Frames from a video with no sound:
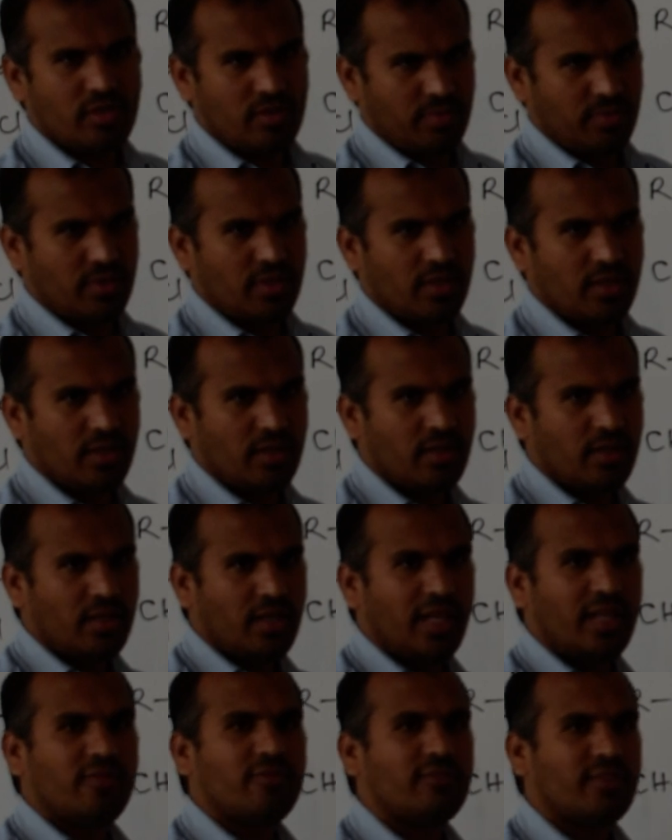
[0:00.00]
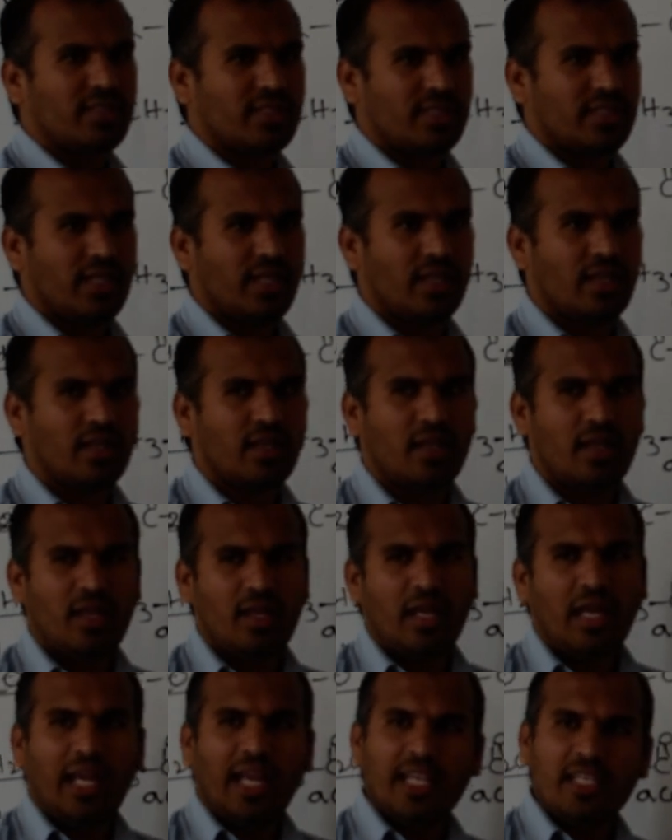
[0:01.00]
chapter in first year.
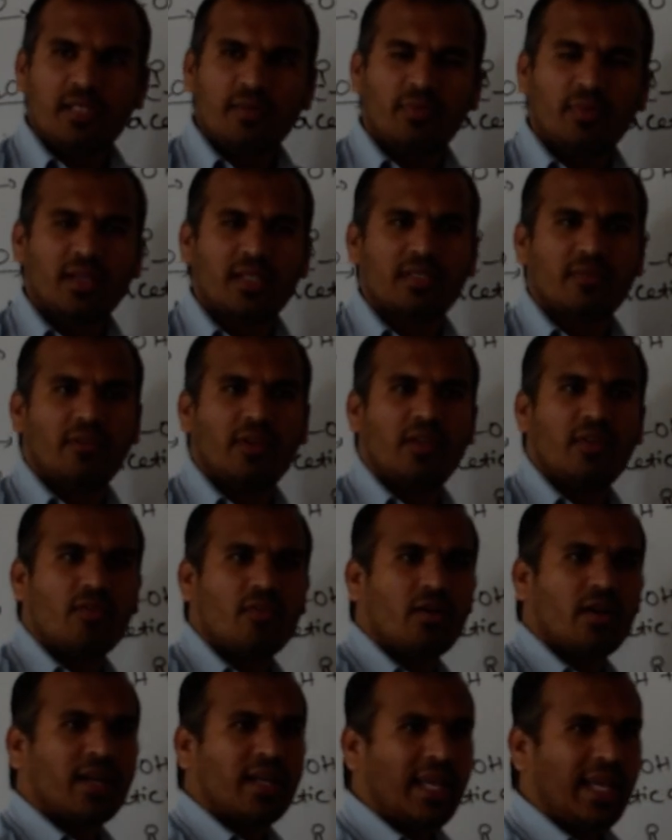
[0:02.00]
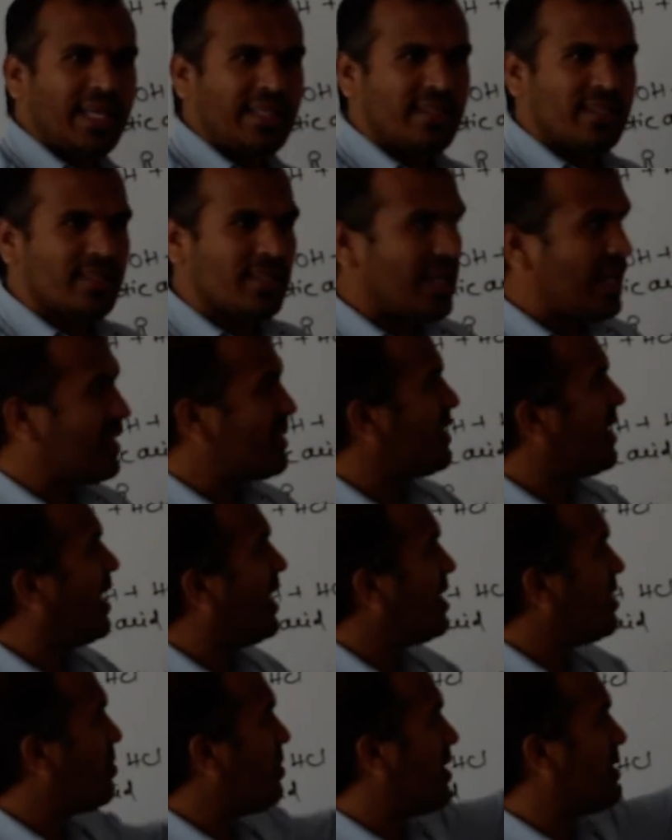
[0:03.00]
H plus will not exist as an
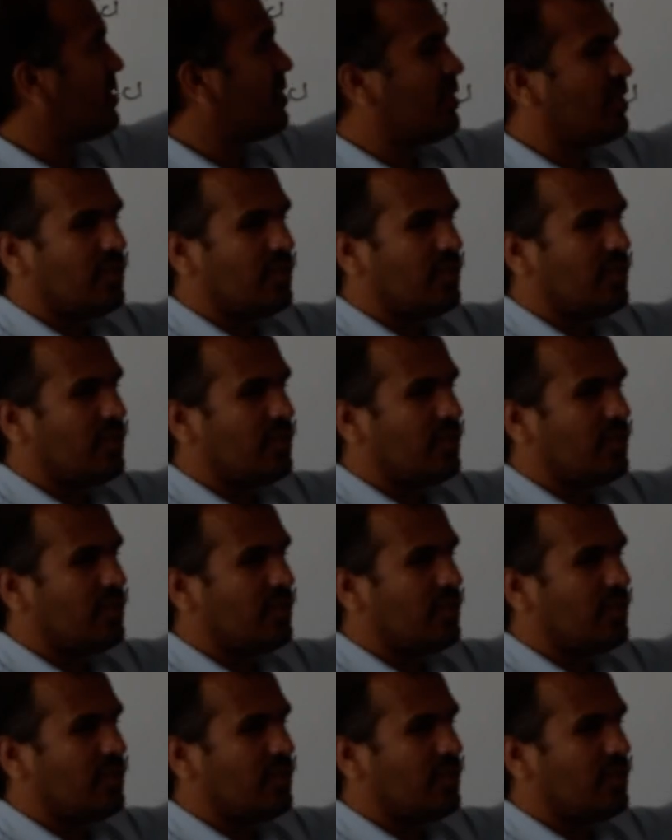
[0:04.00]
H plus